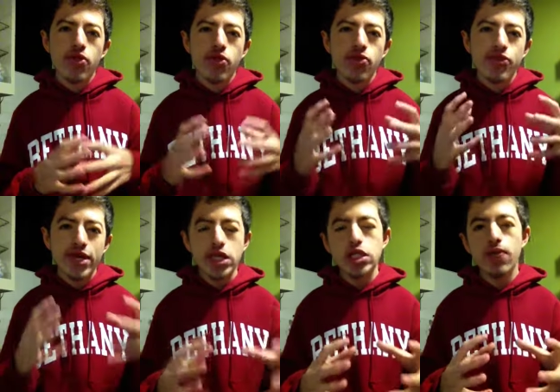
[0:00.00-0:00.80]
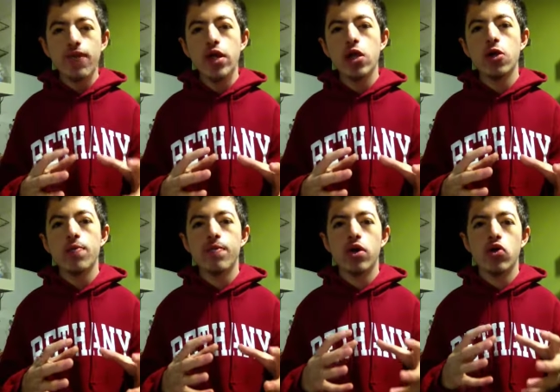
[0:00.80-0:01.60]
this
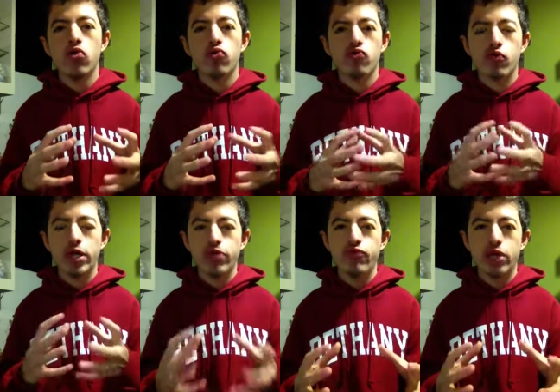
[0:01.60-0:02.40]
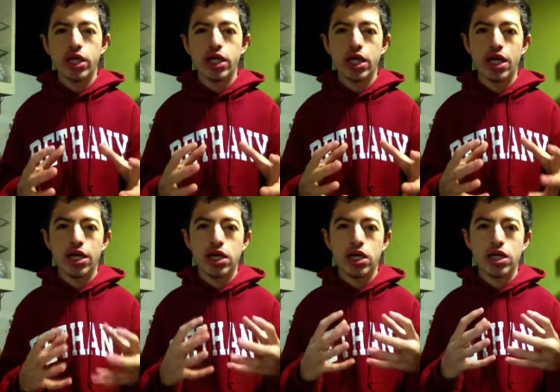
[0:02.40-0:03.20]
film really, really
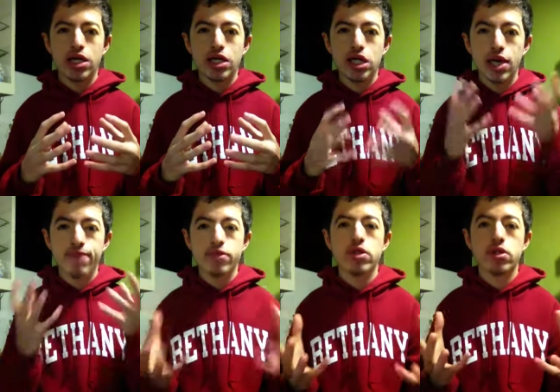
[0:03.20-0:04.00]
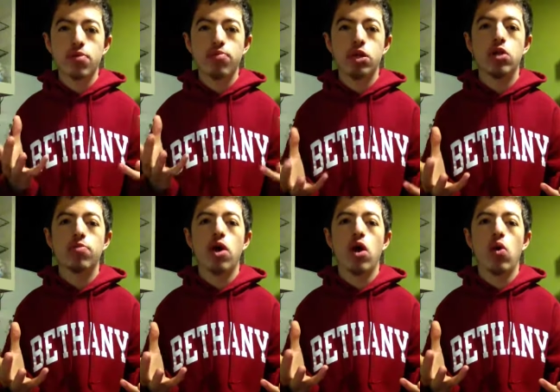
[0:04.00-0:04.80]
gives
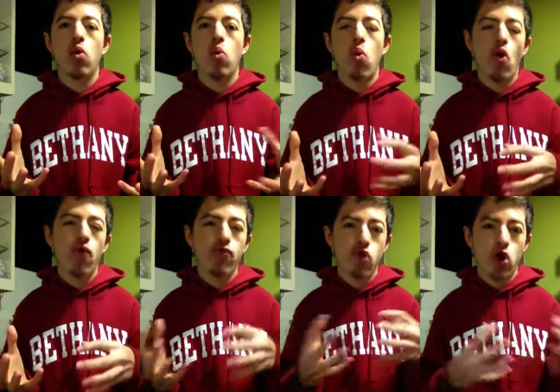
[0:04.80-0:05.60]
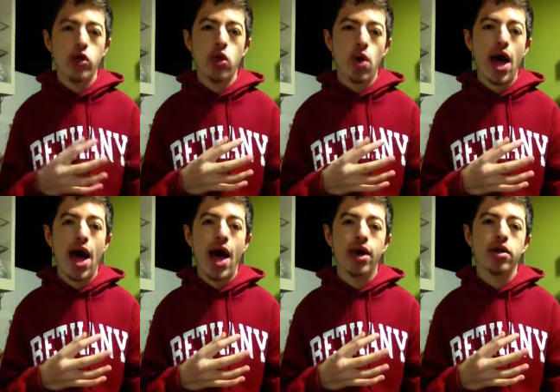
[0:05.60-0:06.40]
Bilbo what Frodo
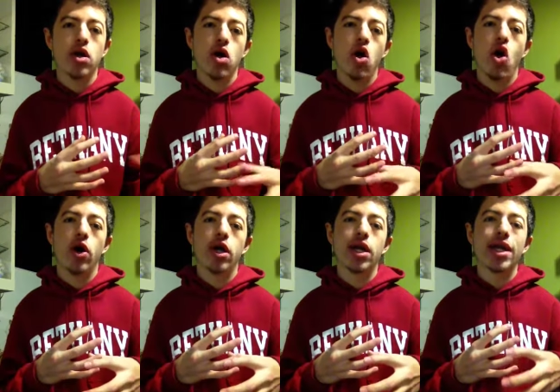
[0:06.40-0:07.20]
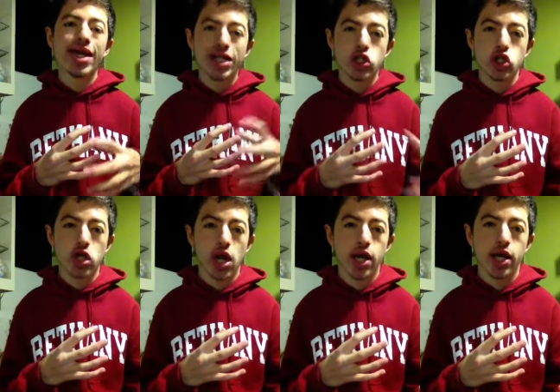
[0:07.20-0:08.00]
had on his
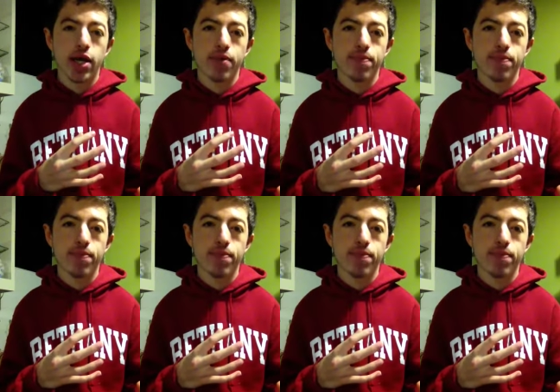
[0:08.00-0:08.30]
journey.